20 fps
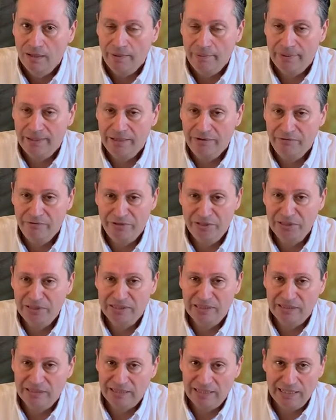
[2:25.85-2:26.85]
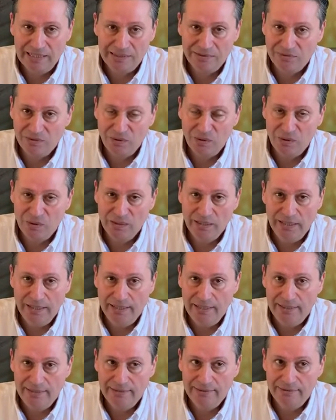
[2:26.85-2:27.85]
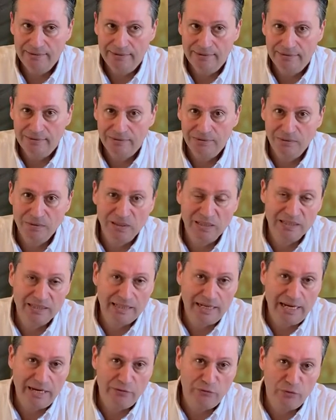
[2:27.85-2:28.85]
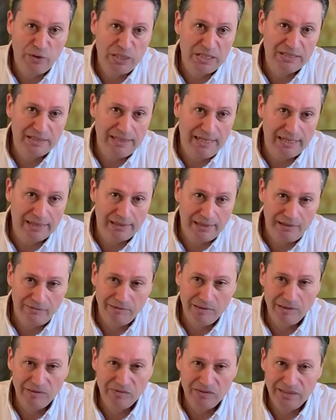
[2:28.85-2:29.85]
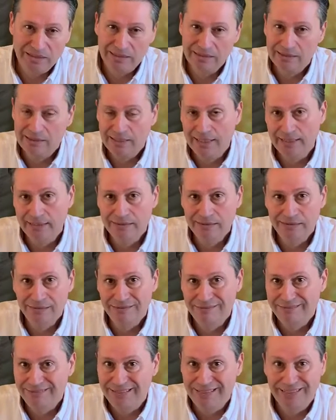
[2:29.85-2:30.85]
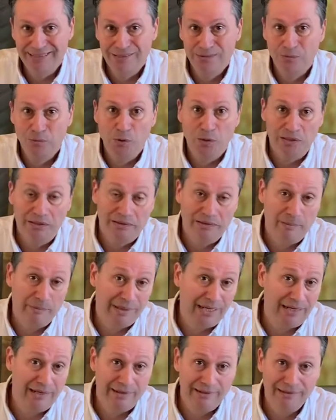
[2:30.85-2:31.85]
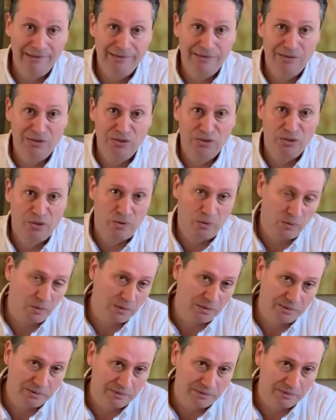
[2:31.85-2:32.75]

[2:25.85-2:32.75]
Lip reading: I became very successful, and as soon as I reached that level of success, guess what? I'm getting another stroke.